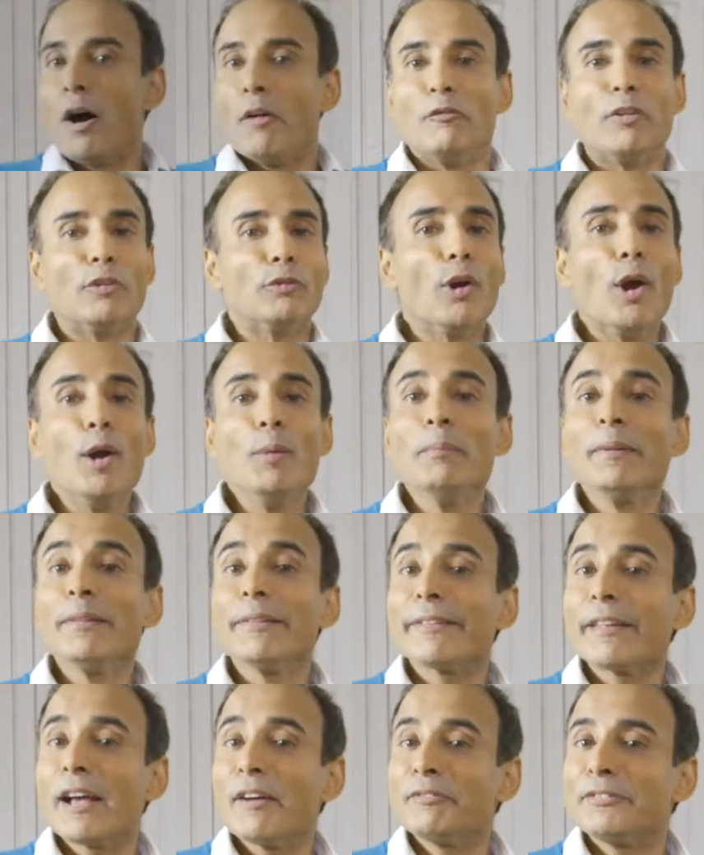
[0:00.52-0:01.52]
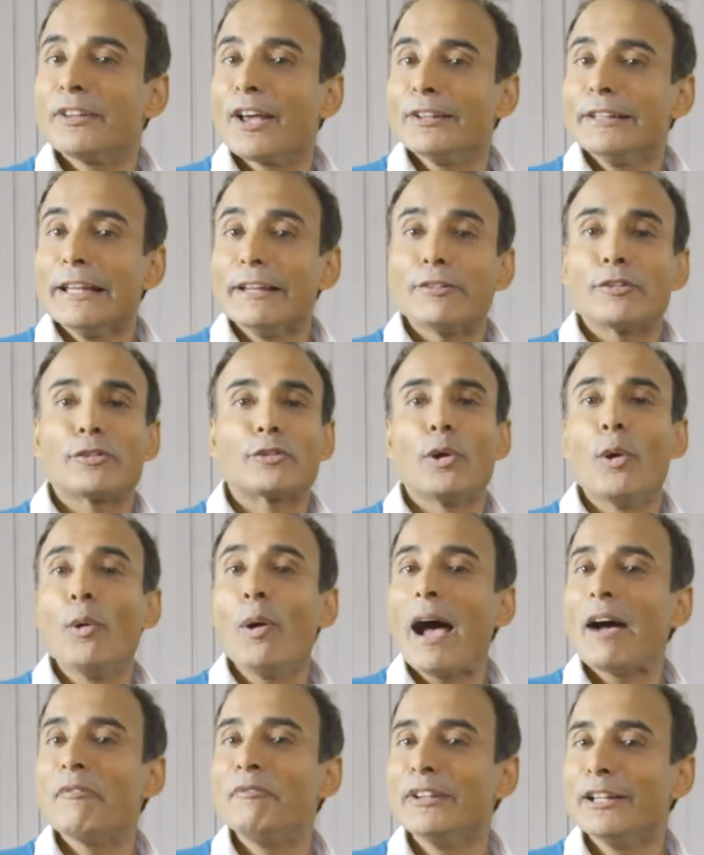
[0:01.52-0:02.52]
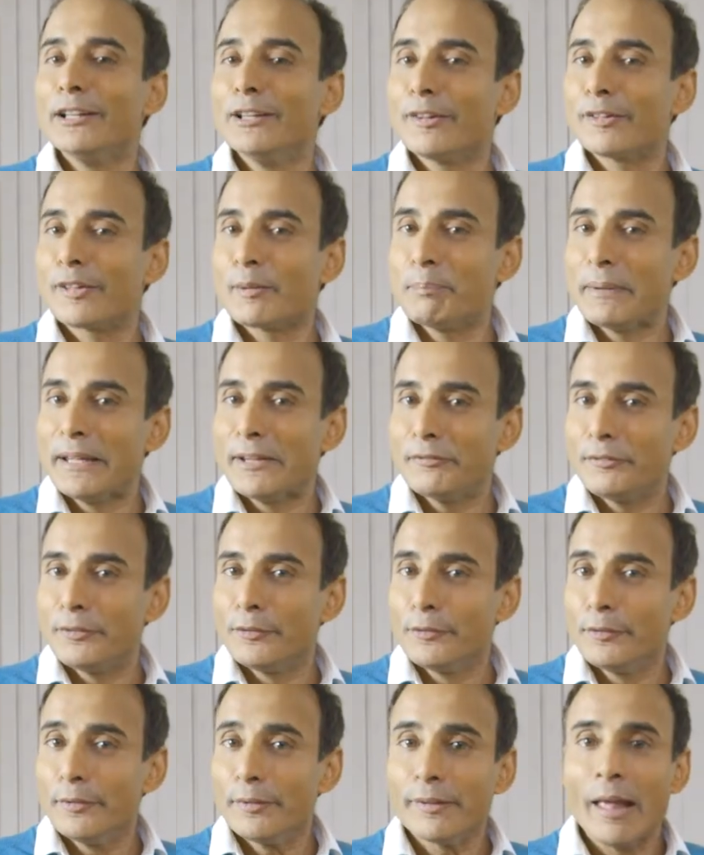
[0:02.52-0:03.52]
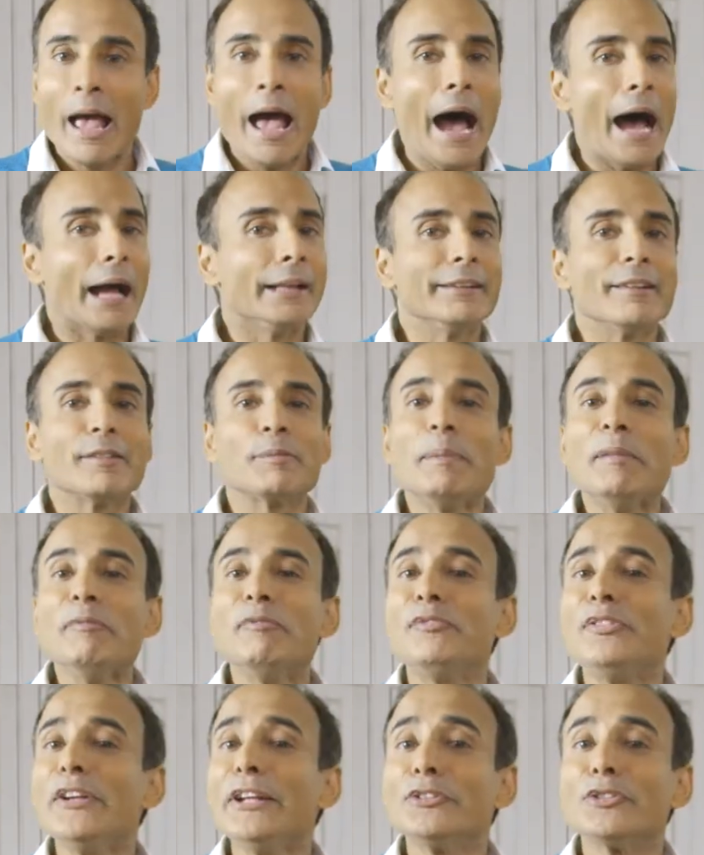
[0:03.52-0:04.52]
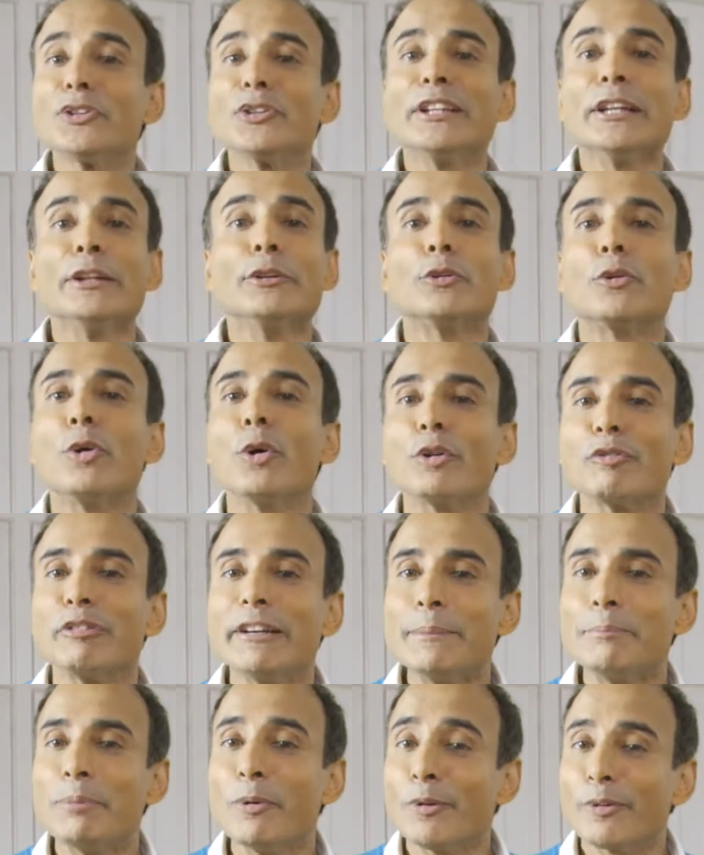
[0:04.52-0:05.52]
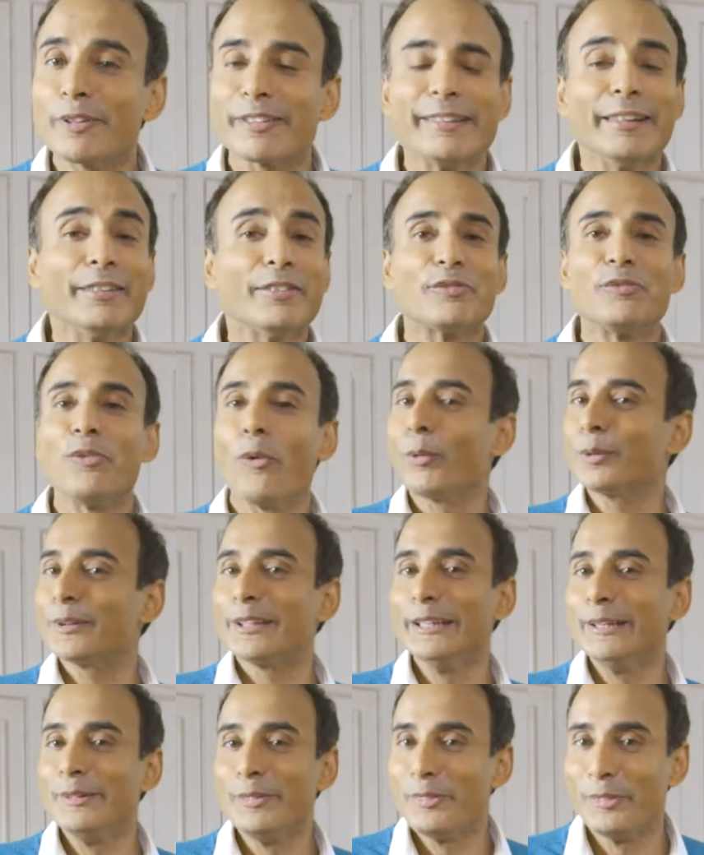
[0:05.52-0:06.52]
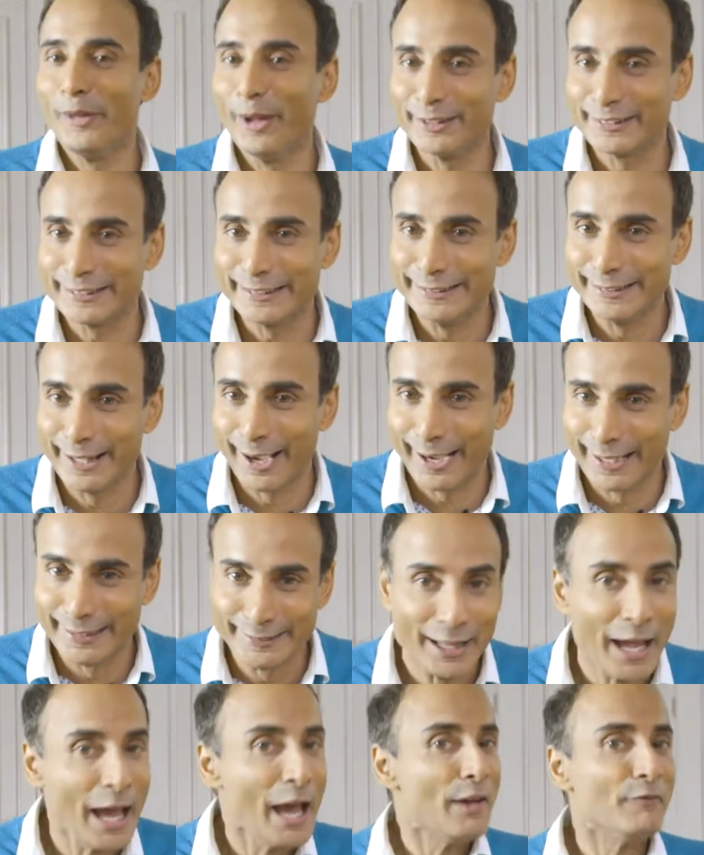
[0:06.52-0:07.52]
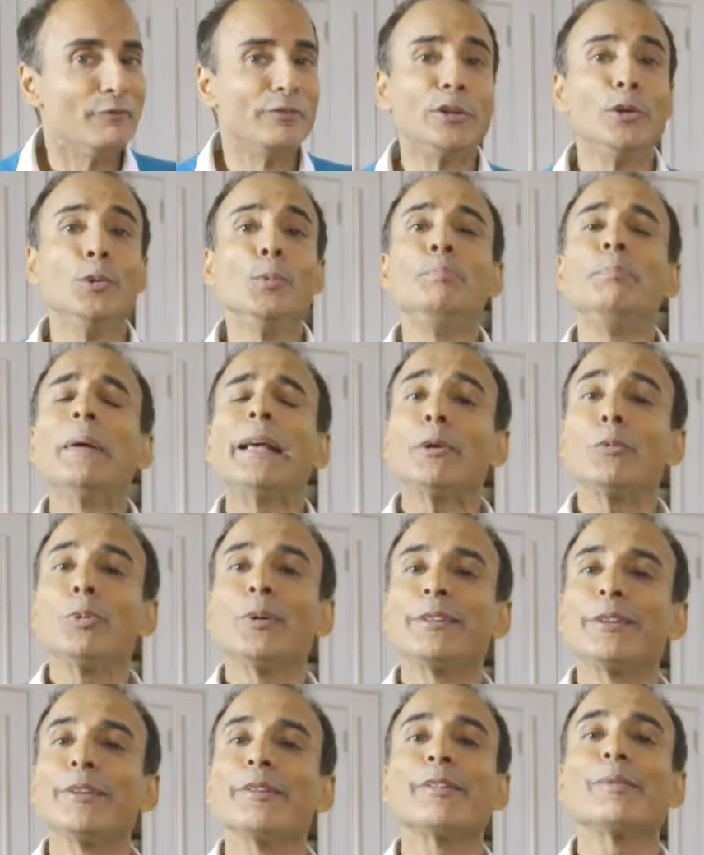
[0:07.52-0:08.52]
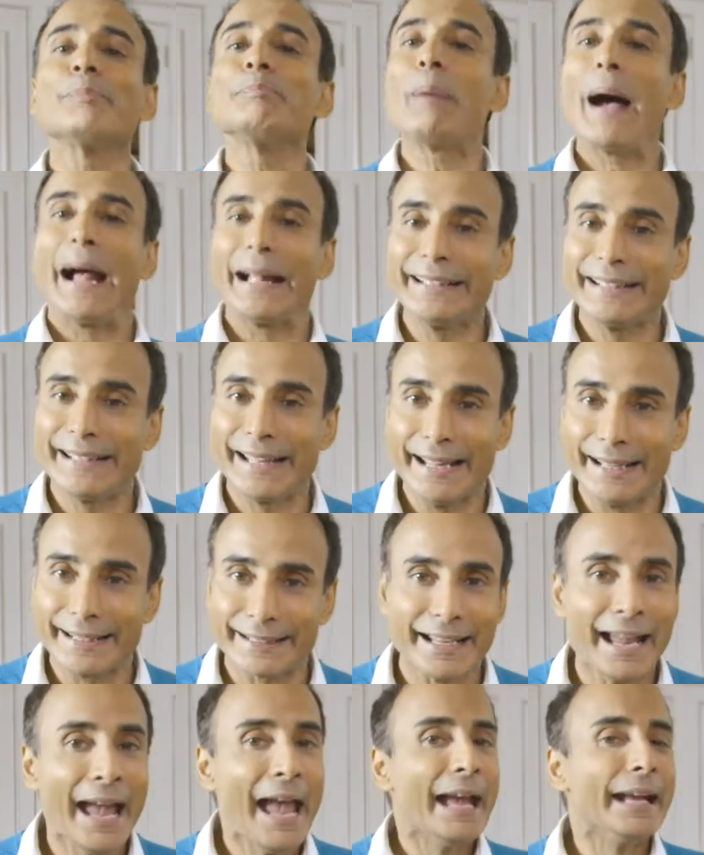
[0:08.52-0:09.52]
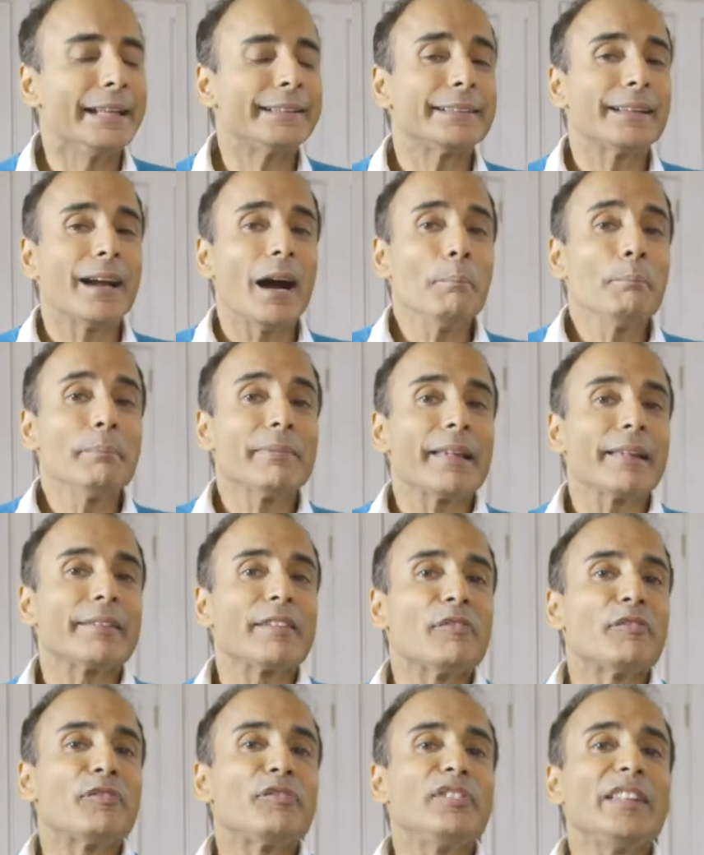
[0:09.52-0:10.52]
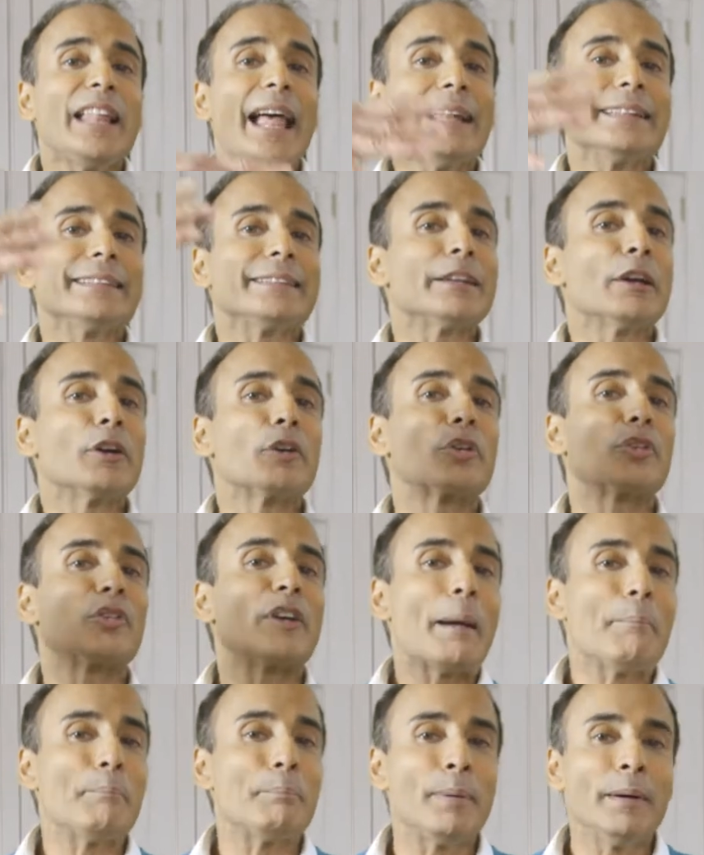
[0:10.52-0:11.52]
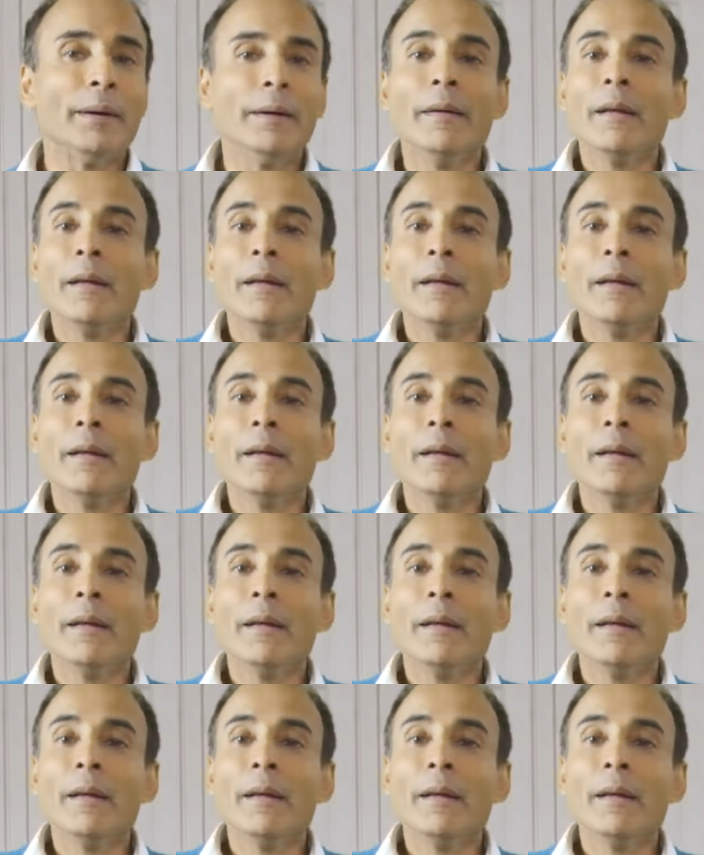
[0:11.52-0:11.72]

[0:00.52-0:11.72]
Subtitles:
The Romans have done it, so have the Elizabethans, and it's been featured in cookery books since 1439. The ubiquitous pancake. It comes as a flat crepe.